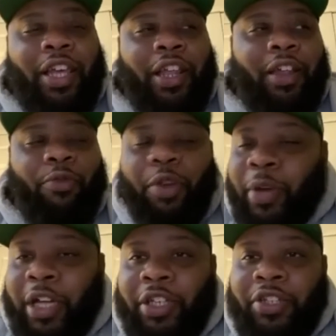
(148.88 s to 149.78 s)
we're about
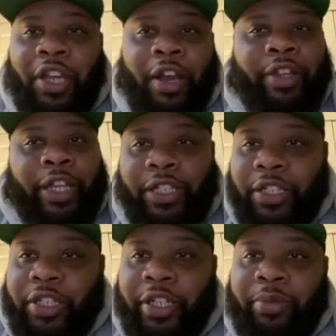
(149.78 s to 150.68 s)
to use our
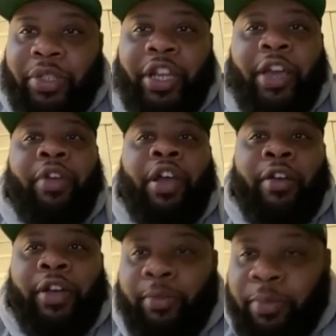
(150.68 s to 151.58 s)
relationships that we
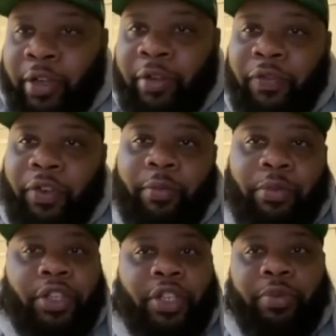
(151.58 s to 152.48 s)
already built from
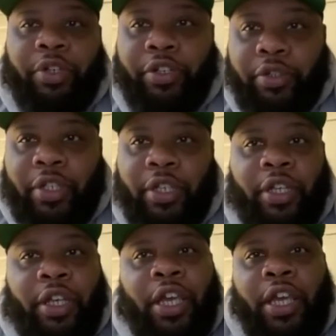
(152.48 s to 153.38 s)
music producing
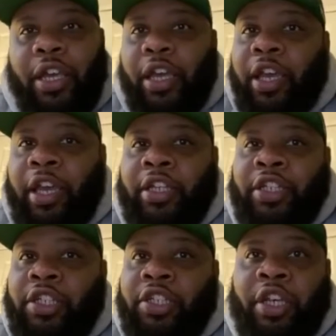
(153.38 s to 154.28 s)
and
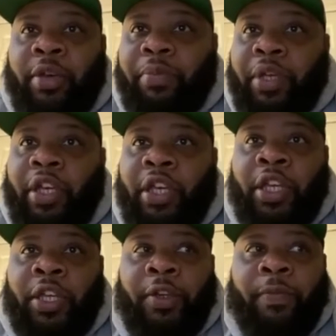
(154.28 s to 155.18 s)
just jump
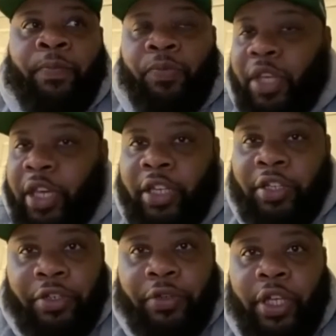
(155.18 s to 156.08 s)
in and
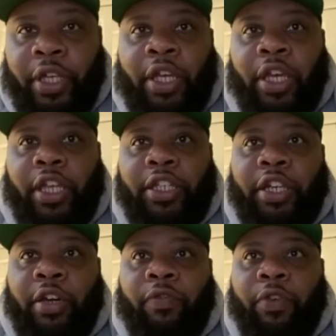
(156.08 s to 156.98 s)
do it. And so
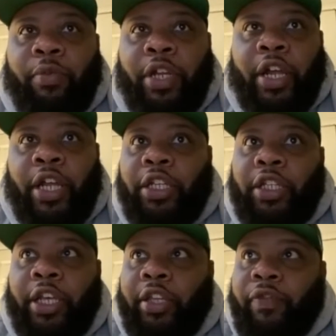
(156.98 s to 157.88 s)
from there, I think
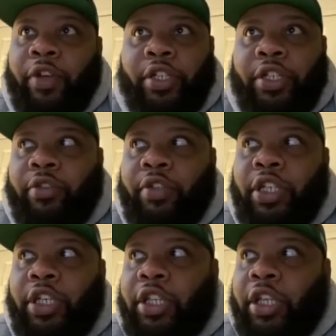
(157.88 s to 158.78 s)
like the first year we
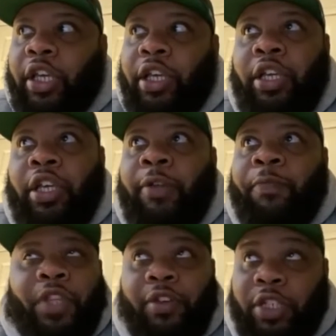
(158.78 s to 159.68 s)
did like,
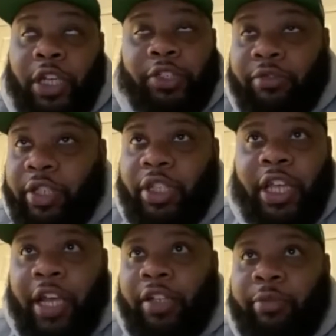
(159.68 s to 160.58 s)
it was like
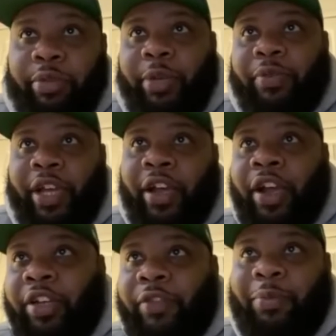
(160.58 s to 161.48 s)
20,000 people that
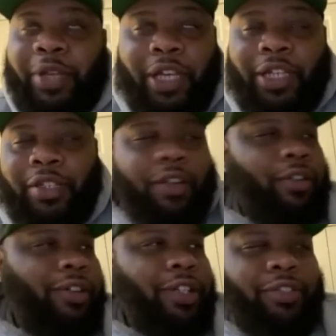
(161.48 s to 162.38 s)
RSVP. So of
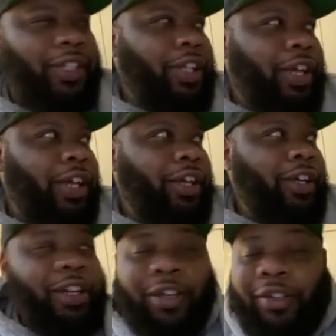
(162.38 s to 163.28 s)
course we like,
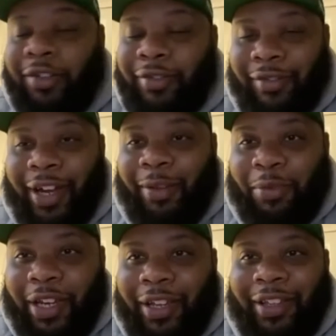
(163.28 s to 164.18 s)
oh, wait a
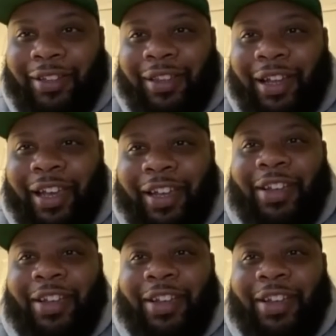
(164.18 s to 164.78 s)
minute. Like